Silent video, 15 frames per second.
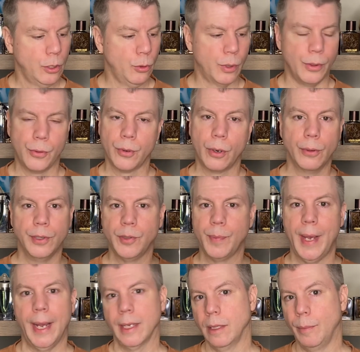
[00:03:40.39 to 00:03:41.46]
you can throw this
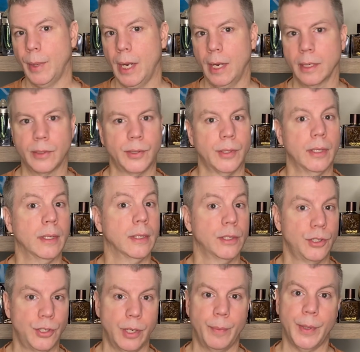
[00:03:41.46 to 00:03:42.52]
back in the box,
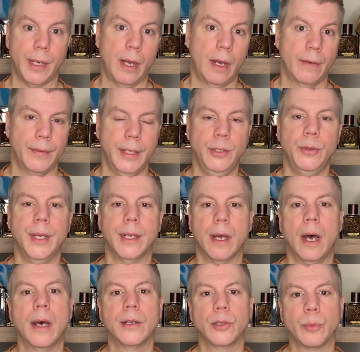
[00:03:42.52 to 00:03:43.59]
ship it off, and you get
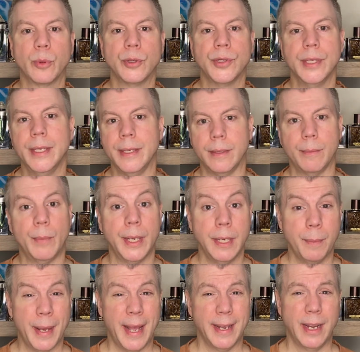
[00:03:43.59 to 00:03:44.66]
100%
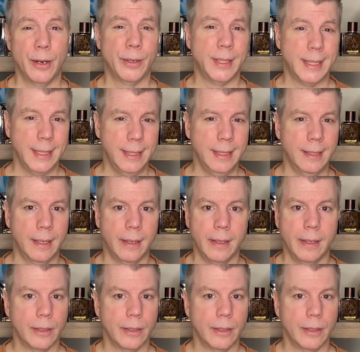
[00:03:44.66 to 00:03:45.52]
money back guarantee.